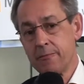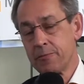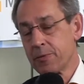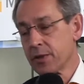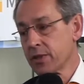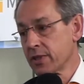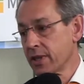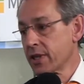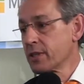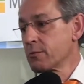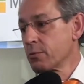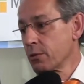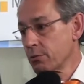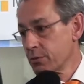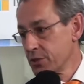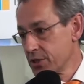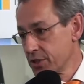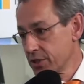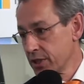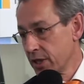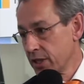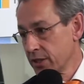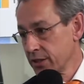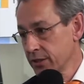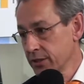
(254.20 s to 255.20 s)
That's where we
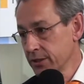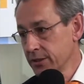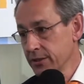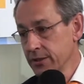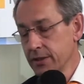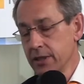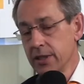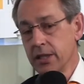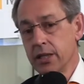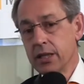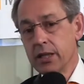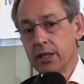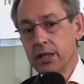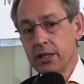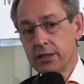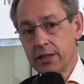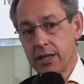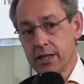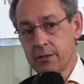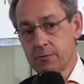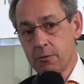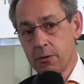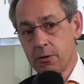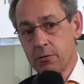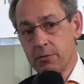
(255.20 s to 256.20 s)
started.
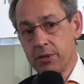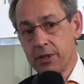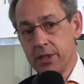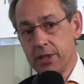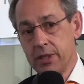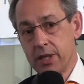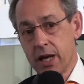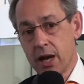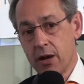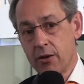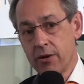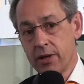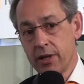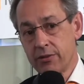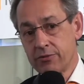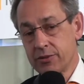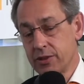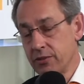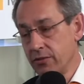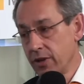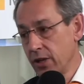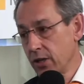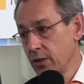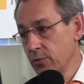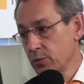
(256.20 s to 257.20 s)
That's where we now have
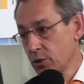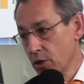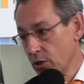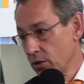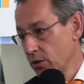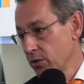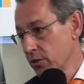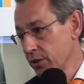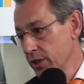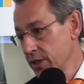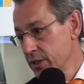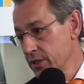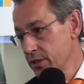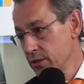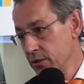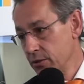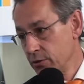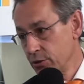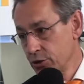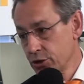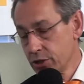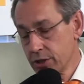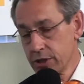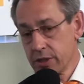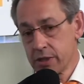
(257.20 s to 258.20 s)
developed concrete
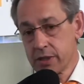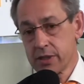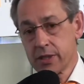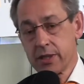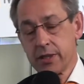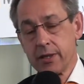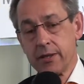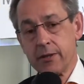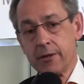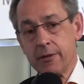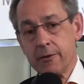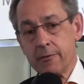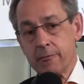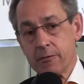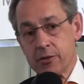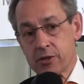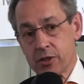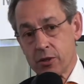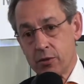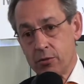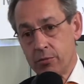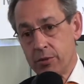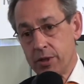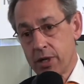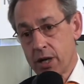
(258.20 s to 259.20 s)
solutions. So
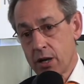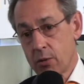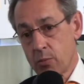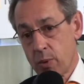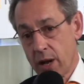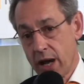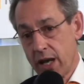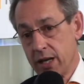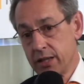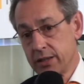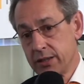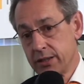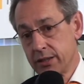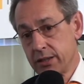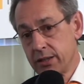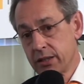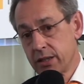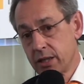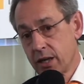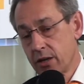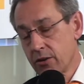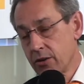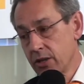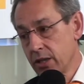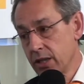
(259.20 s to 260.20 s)
we are piloting
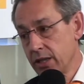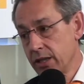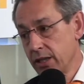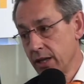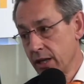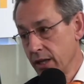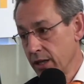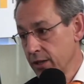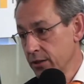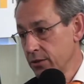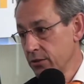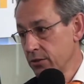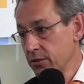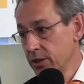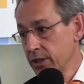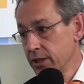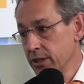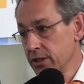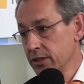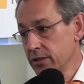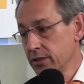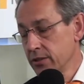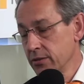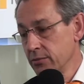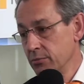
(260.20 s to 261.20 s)
currently
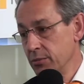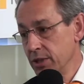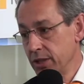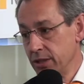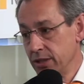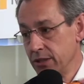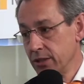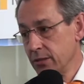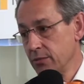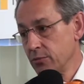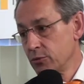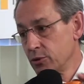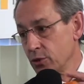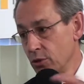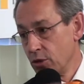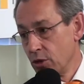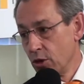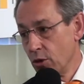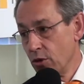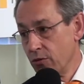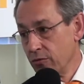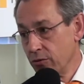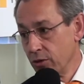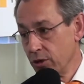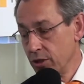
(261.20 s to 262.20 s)
100 medium to
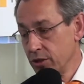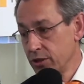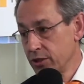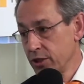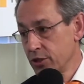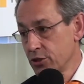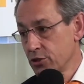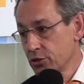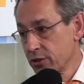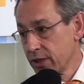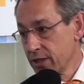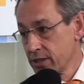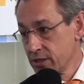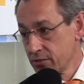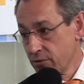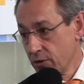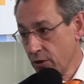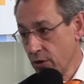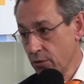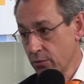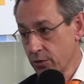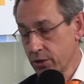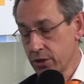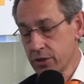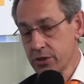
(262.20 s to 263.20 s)
low voltage
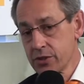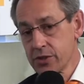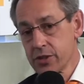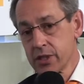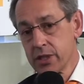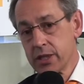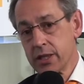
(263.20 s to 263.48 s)
transformers.